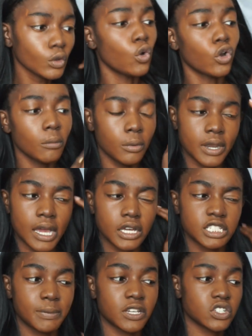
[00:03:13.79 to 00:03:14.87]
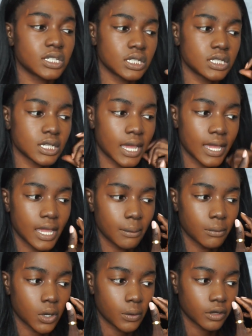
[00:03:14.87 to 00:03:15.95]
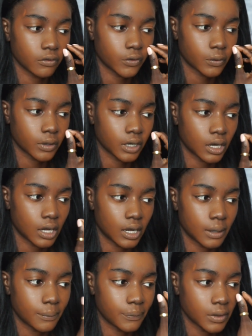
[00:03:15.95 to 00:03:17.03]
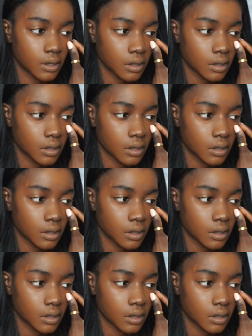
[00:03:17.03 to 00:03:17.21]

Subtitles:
horrible now, especially since I am going for